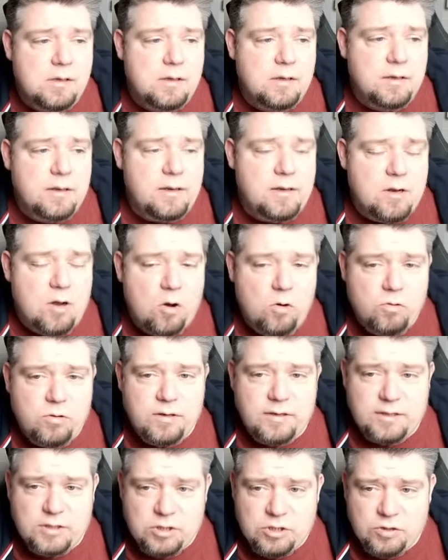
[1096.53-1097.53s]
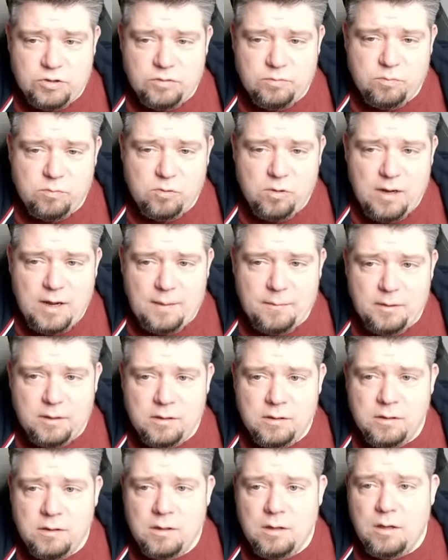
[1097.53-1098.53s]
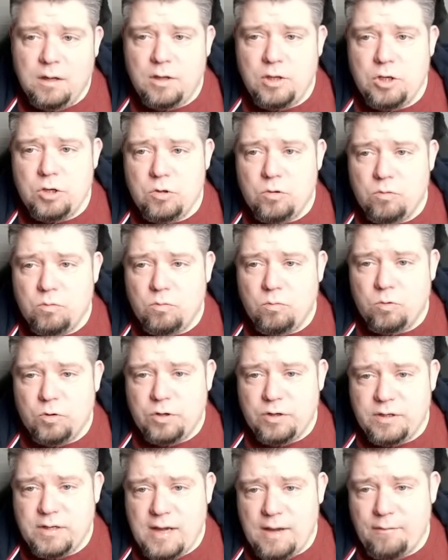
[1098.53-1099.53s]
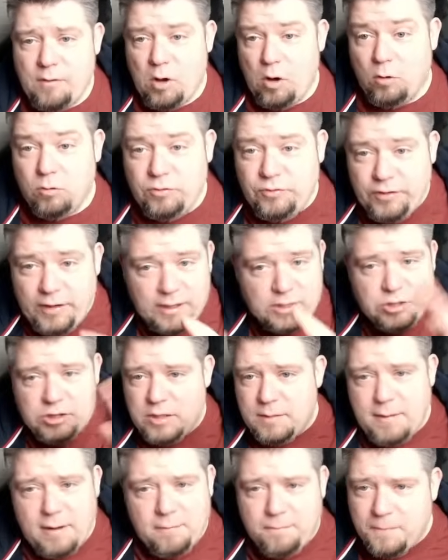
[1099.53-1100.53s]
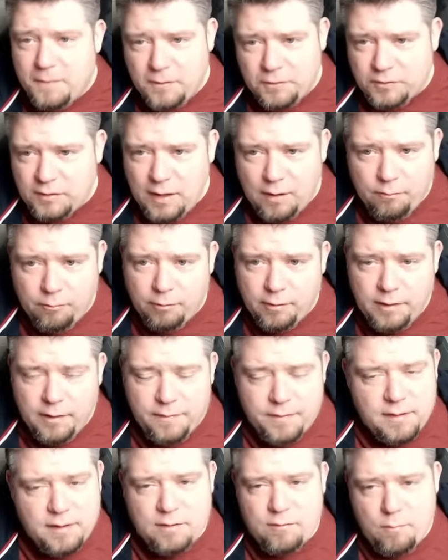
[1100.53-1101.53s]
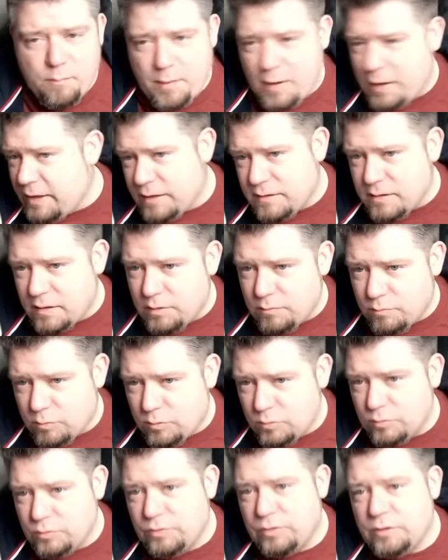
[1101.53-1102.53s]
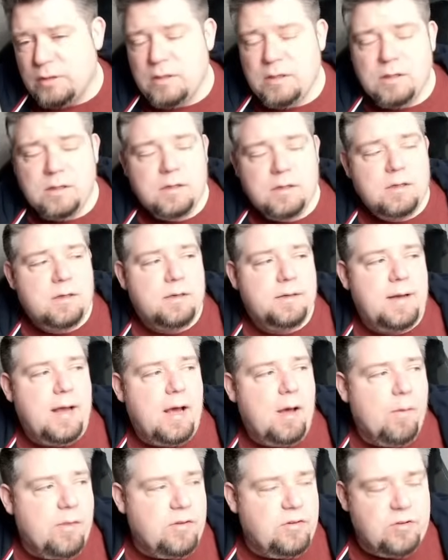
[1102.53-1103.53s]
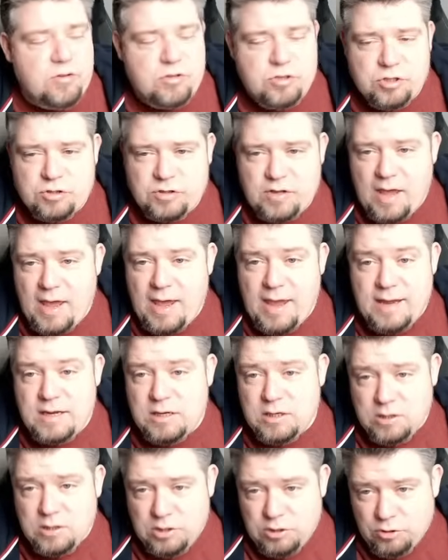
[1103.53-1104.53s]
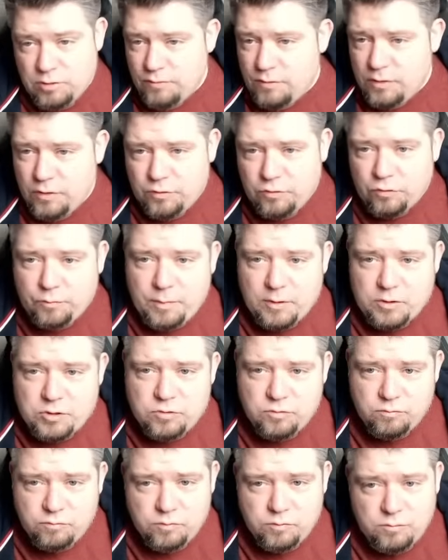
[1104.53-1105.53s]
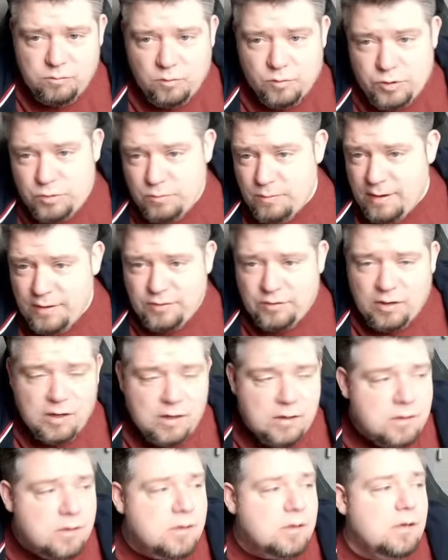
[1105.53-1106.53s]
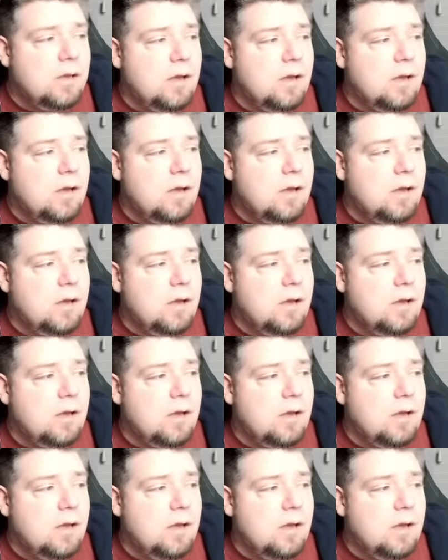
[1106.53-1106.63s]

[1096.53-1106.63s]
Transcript: In old editions of Warhammer, you would have a whole section about fast cavalry, and they'd have a bucket ton of rules. Now, this is just a universal special rule, or USR.